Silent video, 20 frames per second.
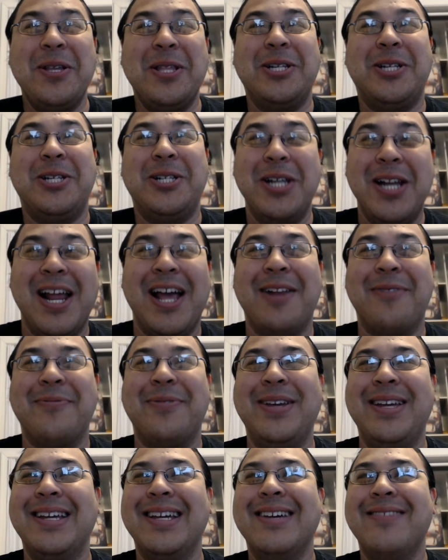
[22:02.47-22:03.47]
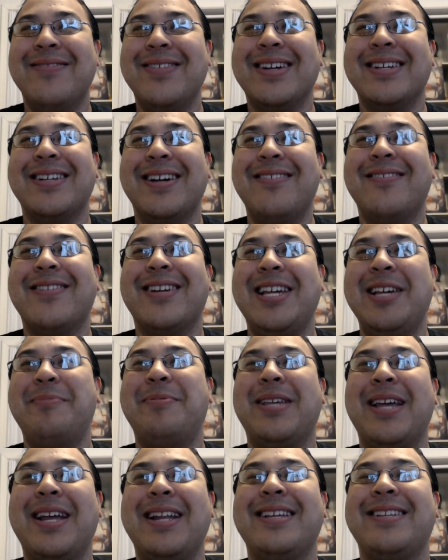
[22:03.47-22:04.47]
shit out of me because Hunter
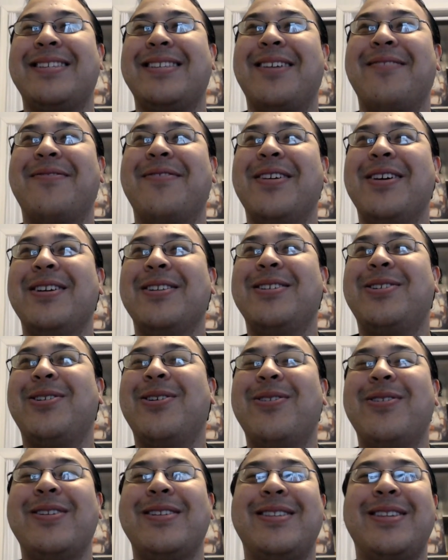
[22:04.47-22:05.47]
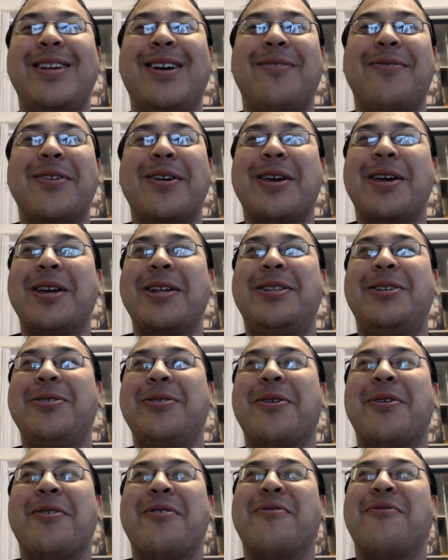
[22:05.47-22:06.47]
keeps getting stuff to turn itself
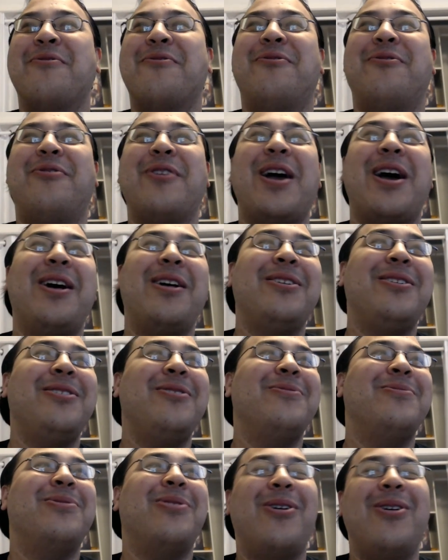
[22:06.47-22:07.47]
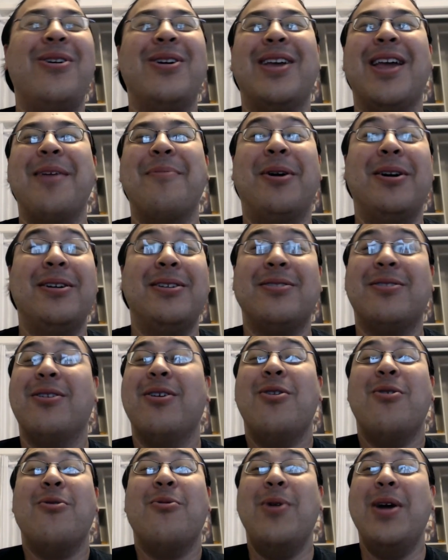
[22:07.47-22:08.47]
into value long game Hunter
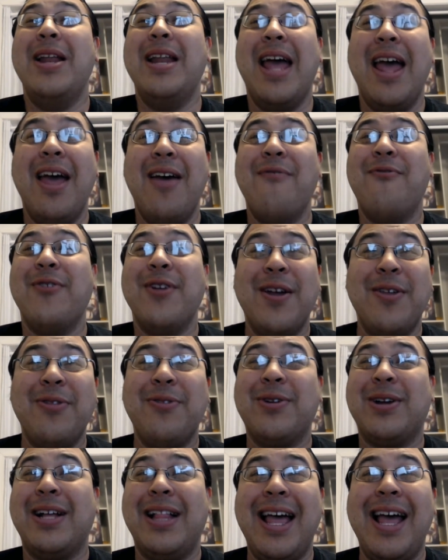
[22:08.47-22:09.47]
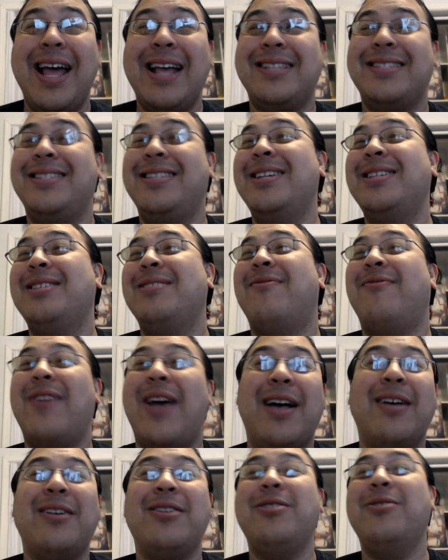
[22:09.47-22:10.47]
when every other class does
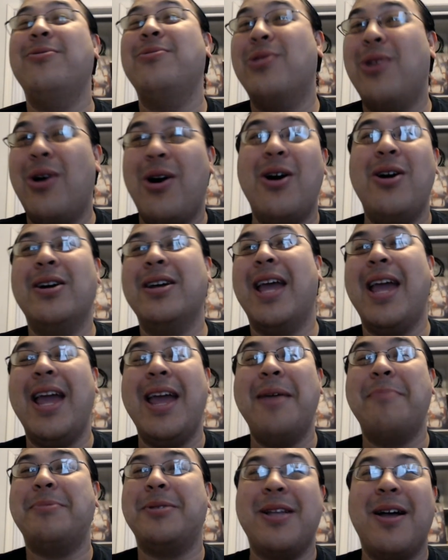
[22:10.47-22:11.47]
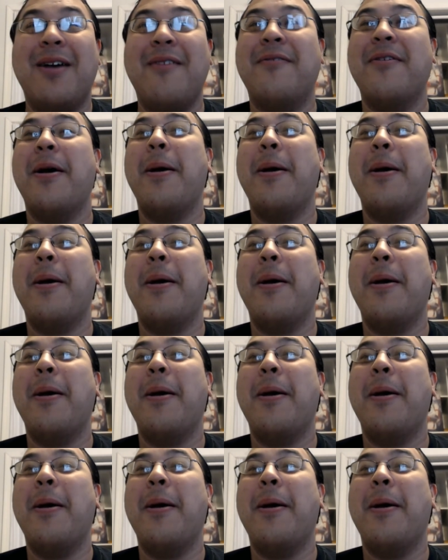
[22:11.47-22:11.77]
value long game stuff